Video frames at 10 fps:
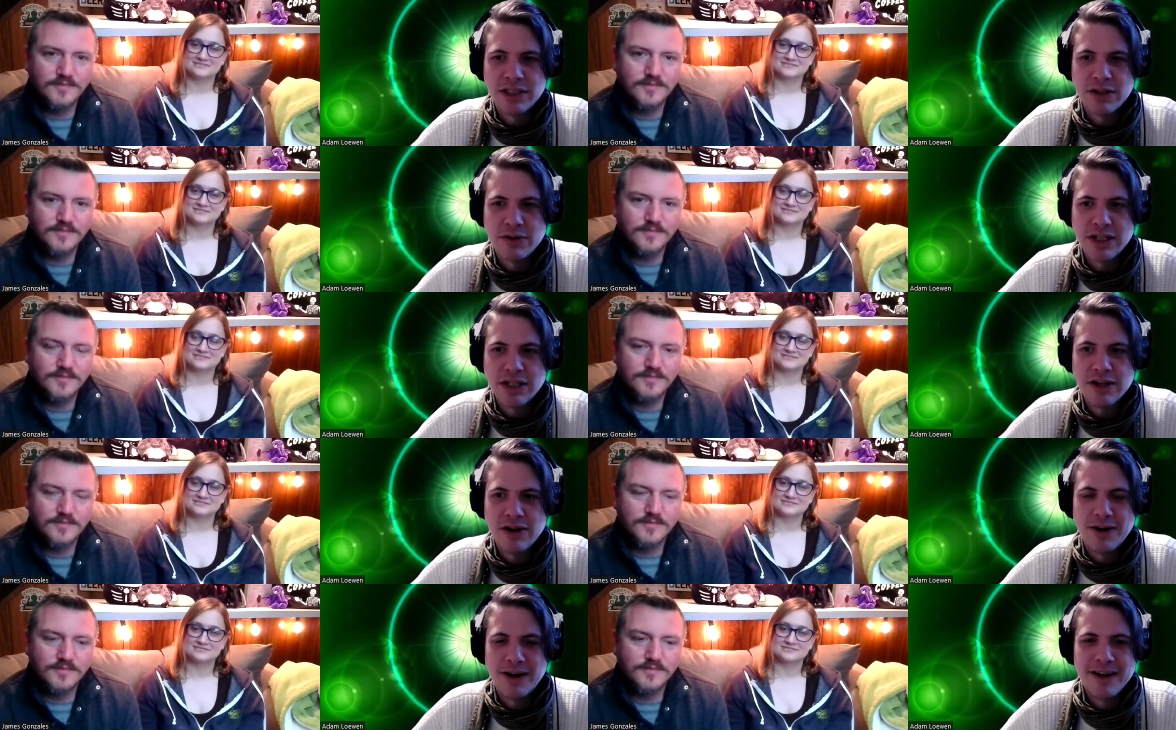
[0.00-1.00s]
Speaker 1: situation,
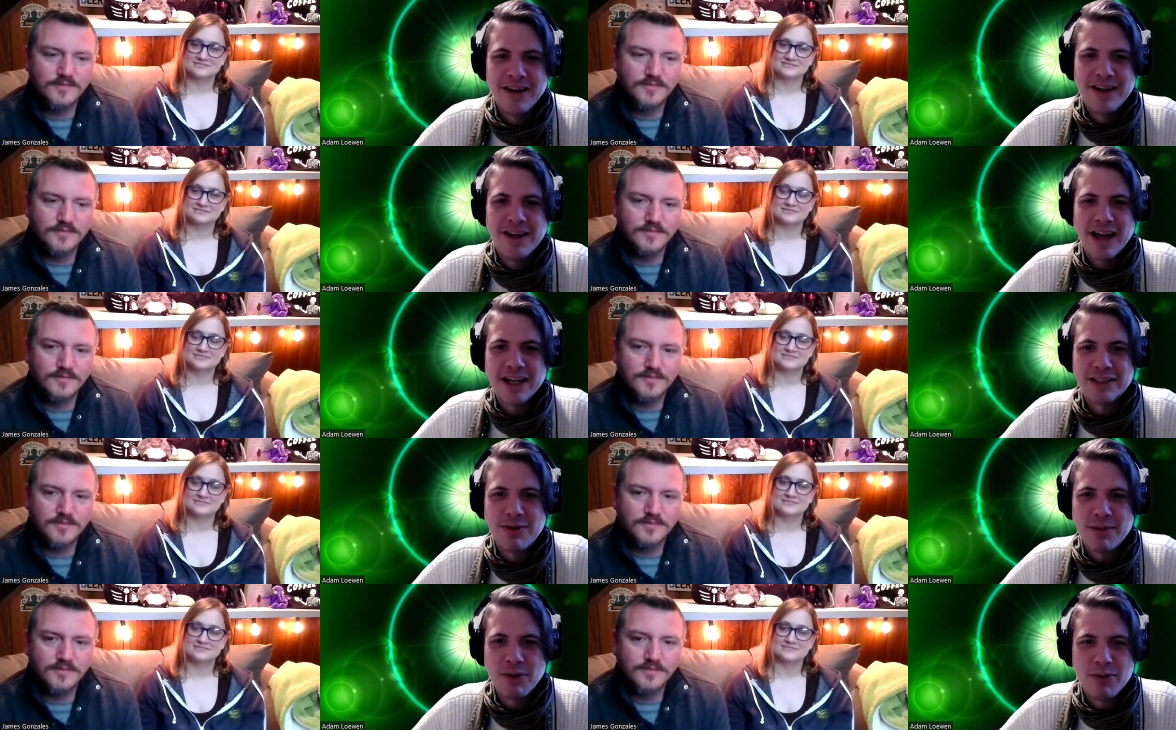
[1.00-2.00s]
or I guess
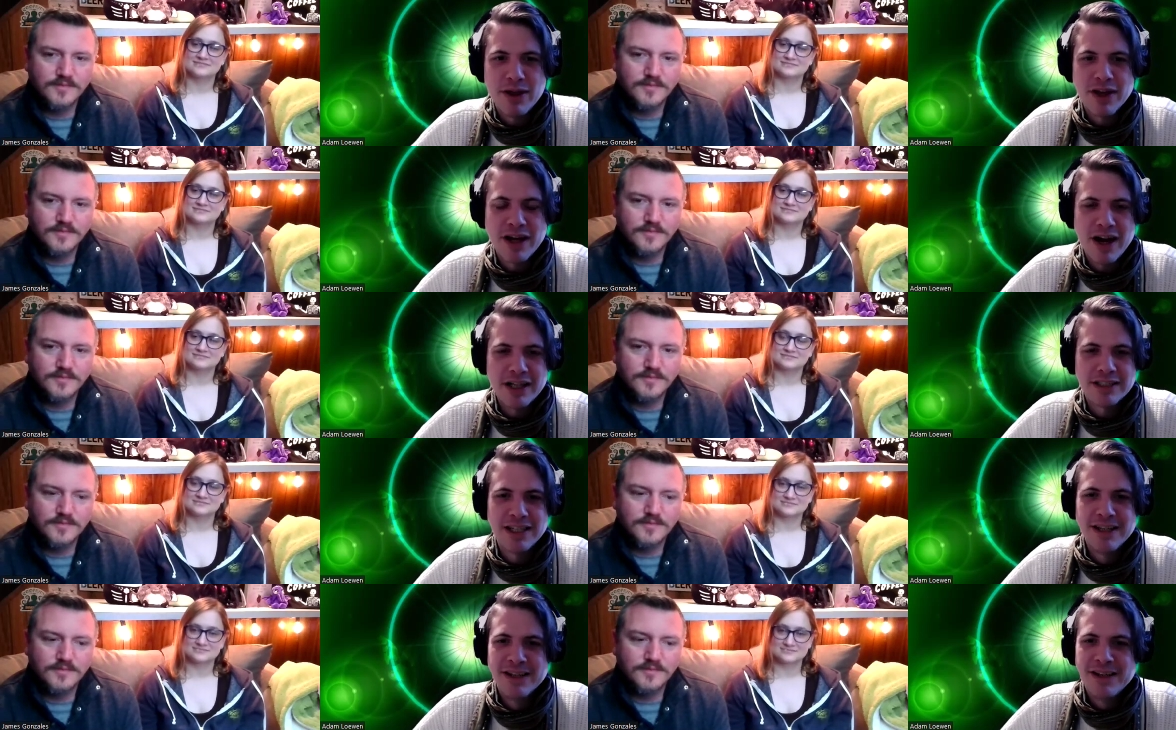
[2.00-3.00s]
rebel with a
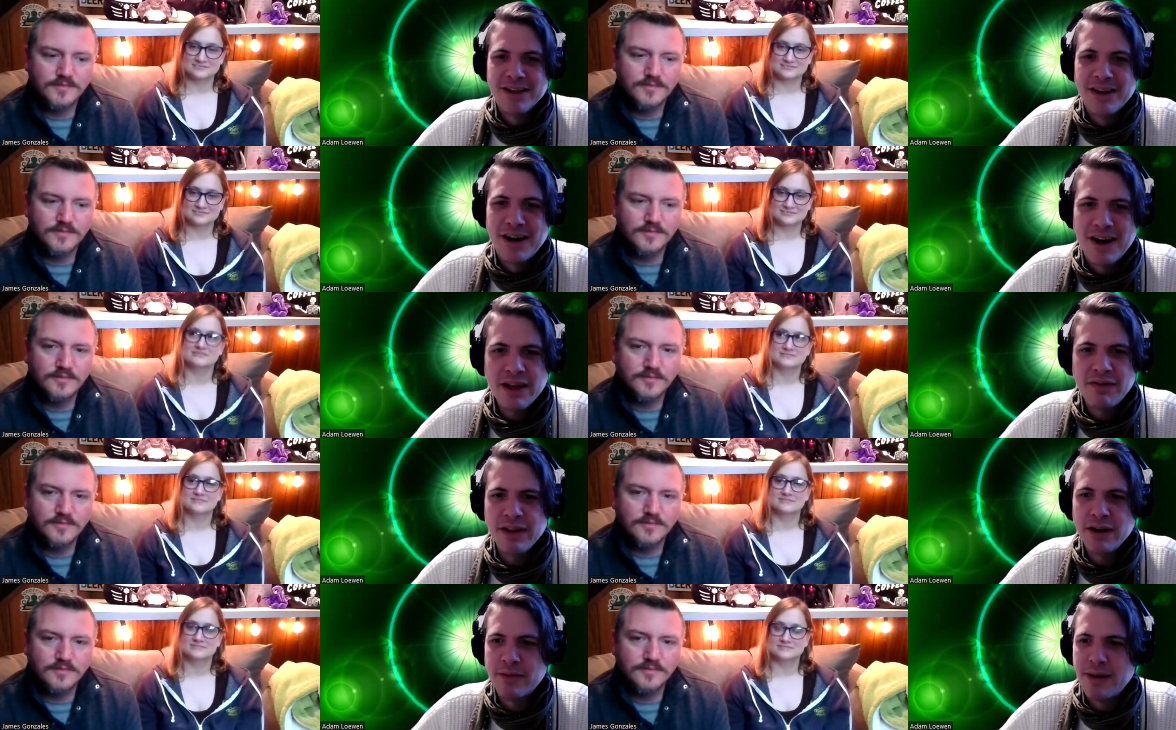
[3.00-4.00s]
cause.
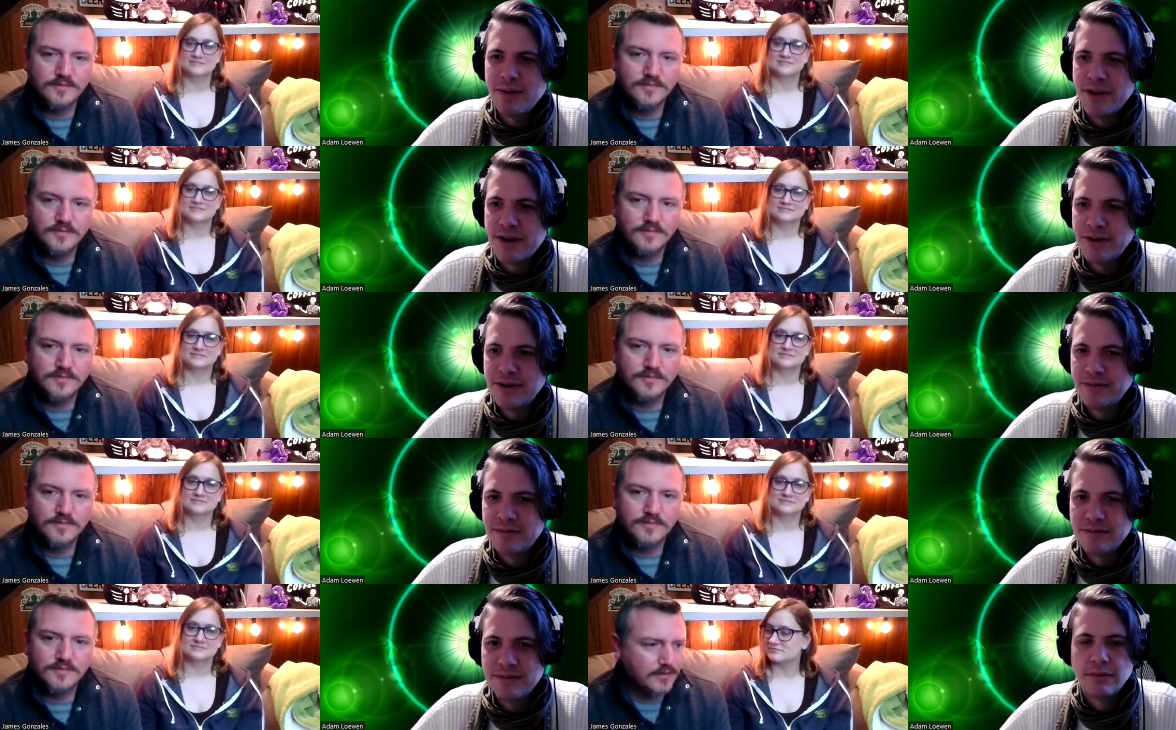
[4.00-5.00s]
Definitely a rebel though.
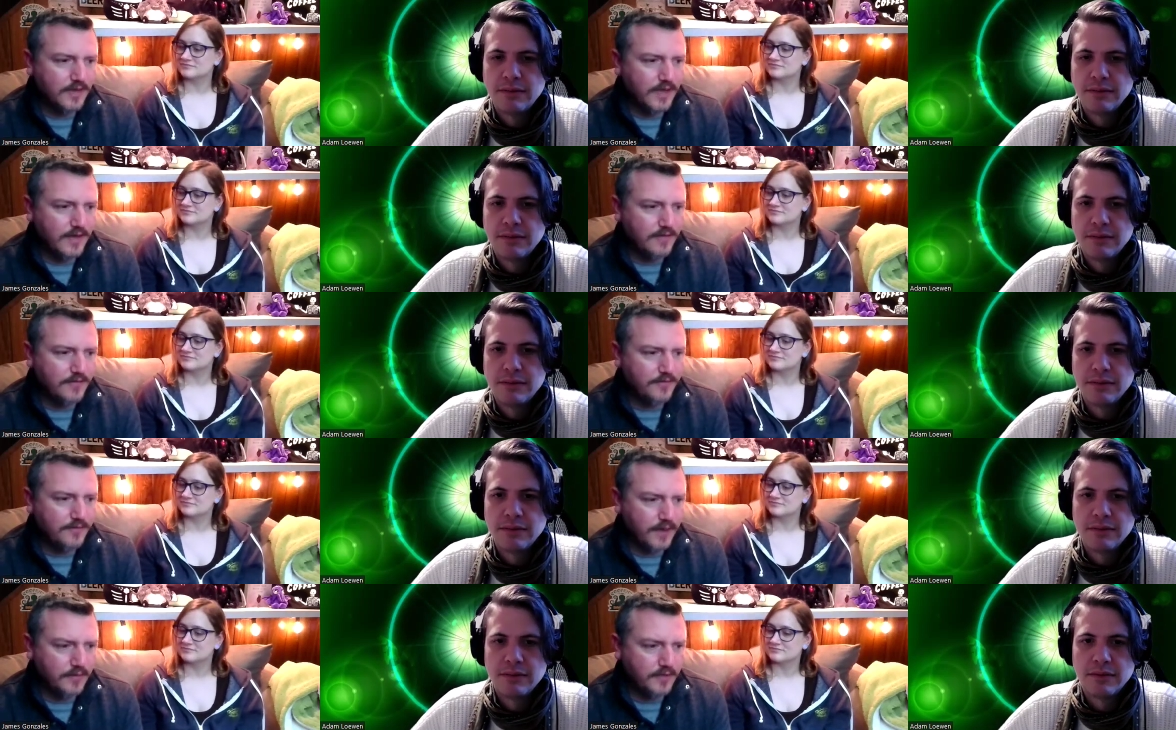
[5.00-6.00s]
Speaker 2: We have
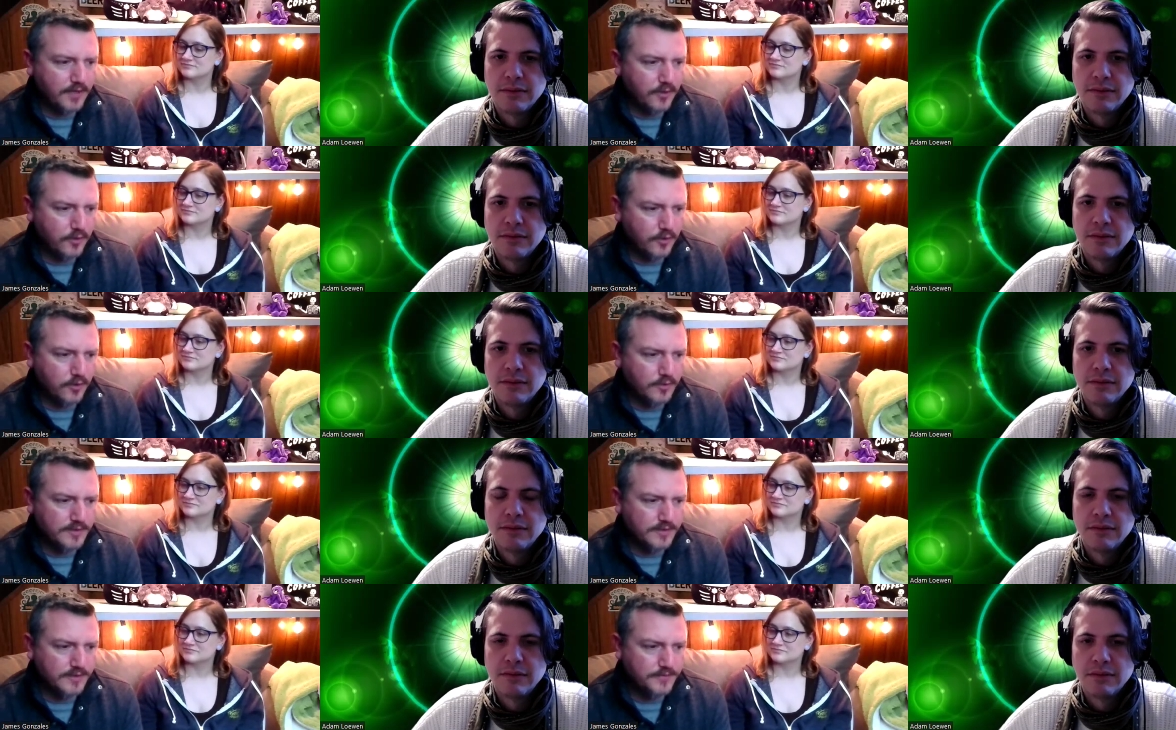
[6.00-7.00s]
family
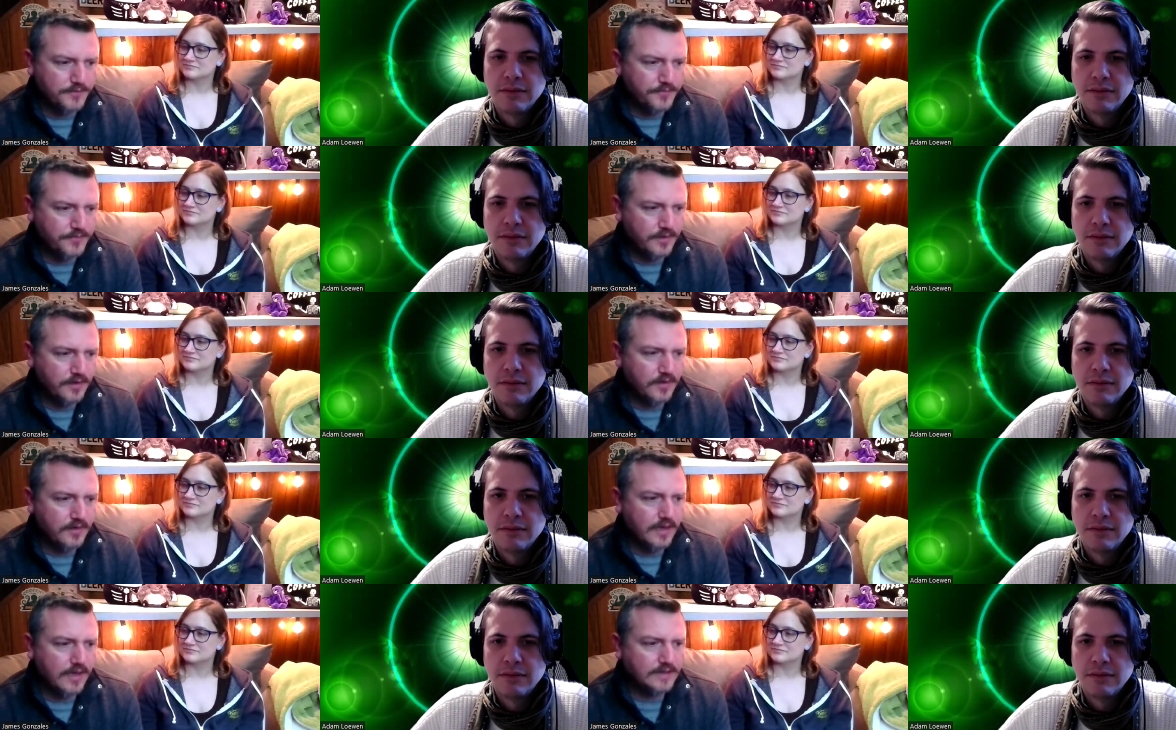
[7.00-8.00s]
groups
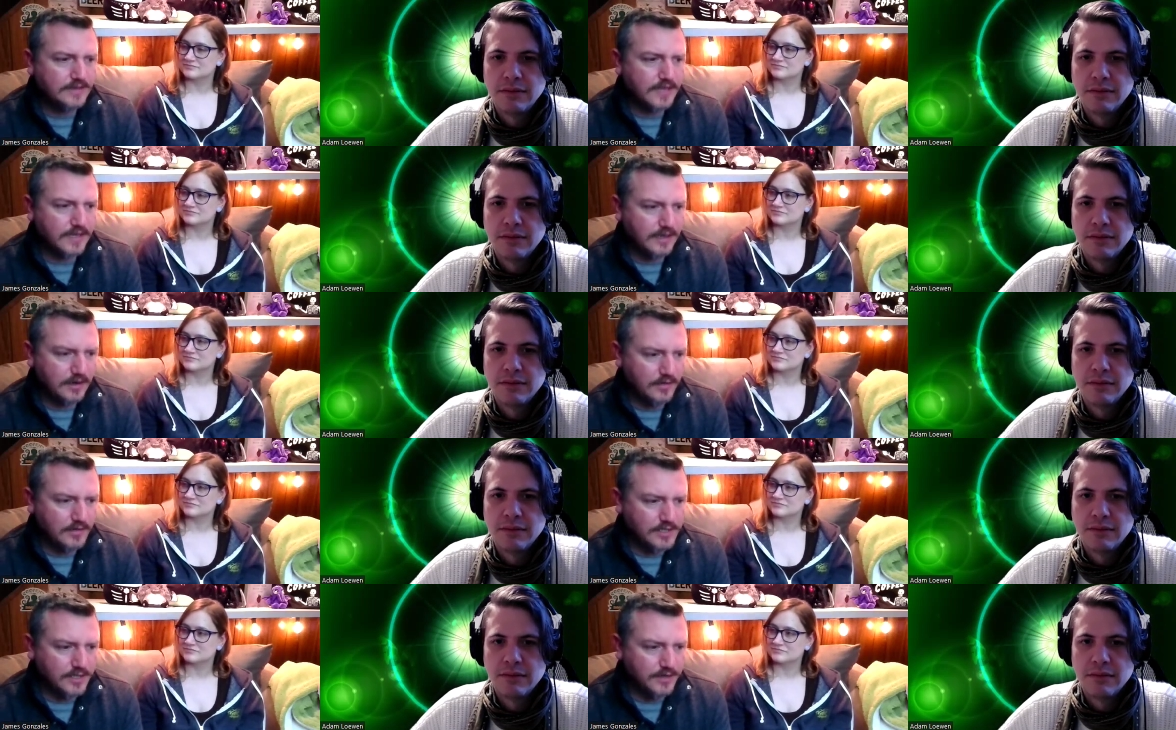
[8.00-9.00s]
that take care of
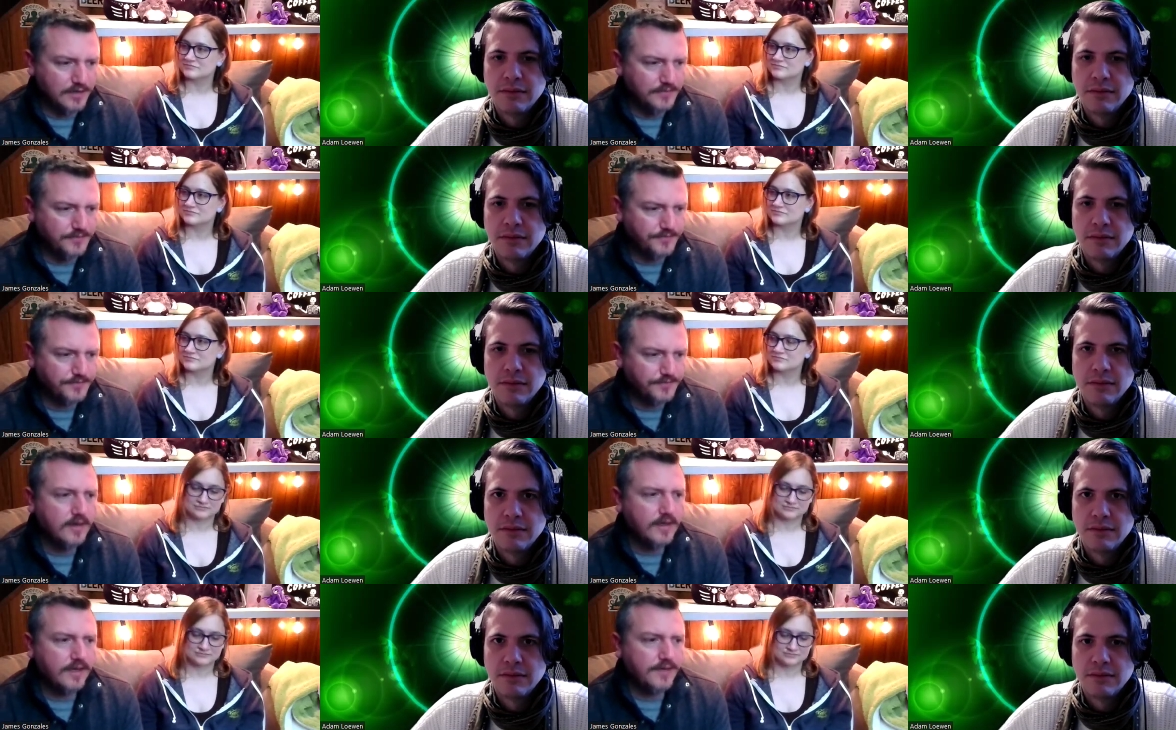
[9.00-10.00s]
each other, and